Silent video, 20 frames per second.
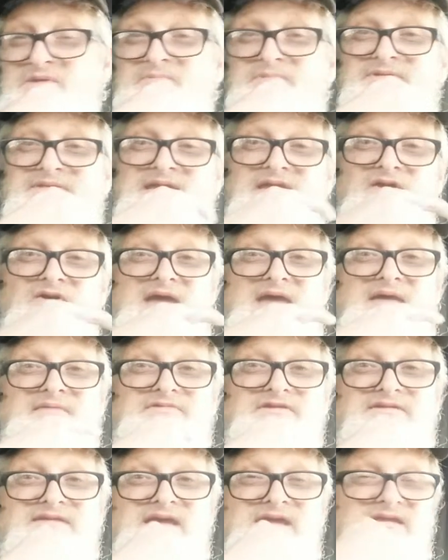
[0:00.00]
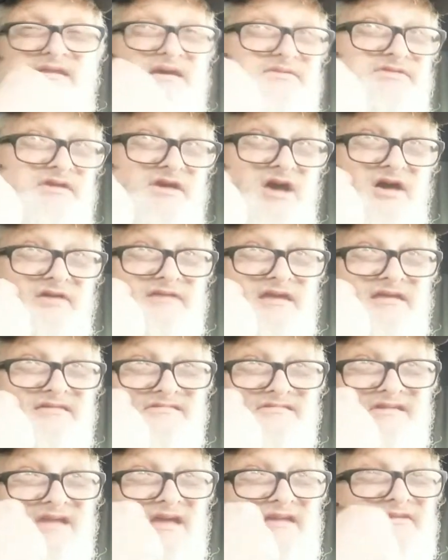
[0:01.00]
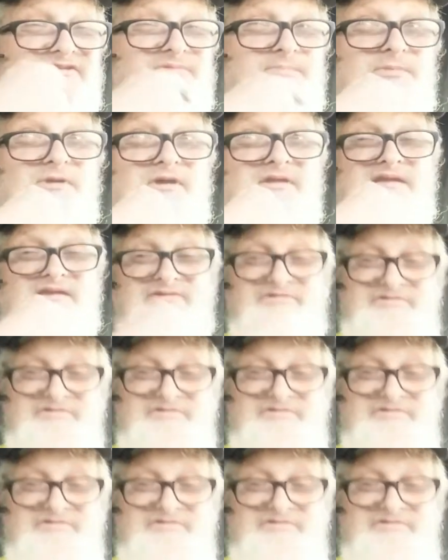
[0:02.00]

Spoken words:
But they don't have to take nothing on. They just got to spread that